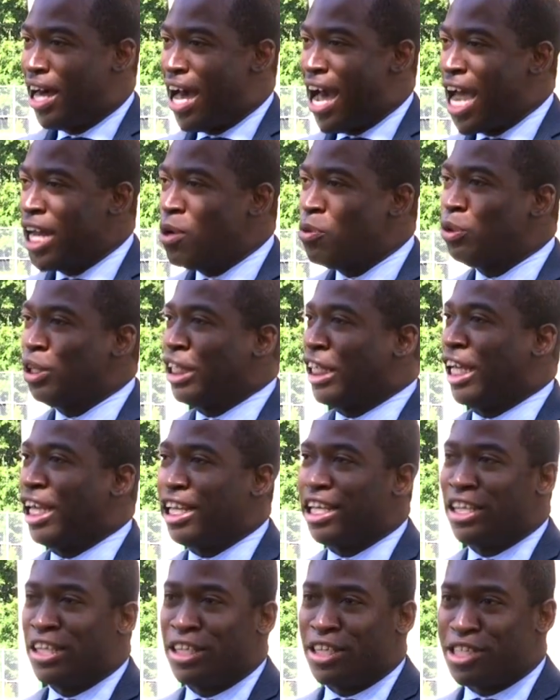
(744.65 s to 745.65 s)
I don't
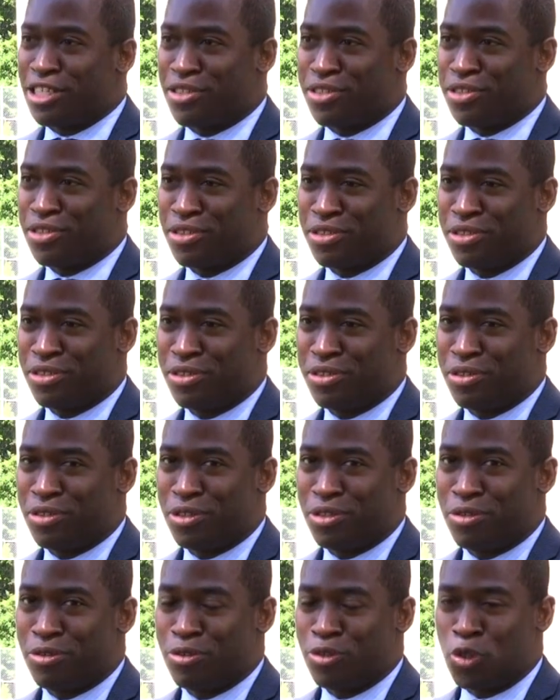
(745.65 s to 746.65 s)
get in this
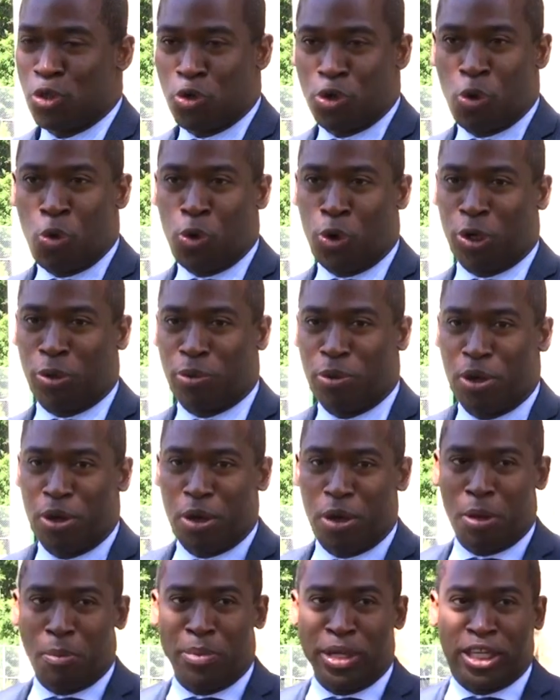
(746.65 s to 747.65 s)
sort of work
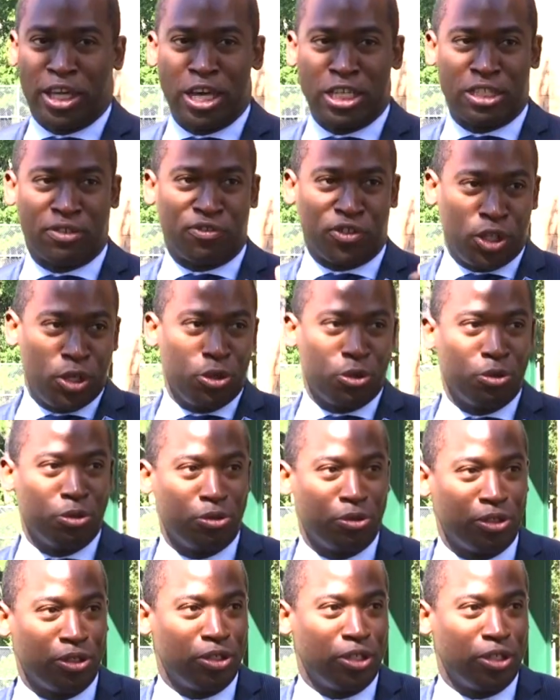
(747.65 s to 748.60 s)
because of you,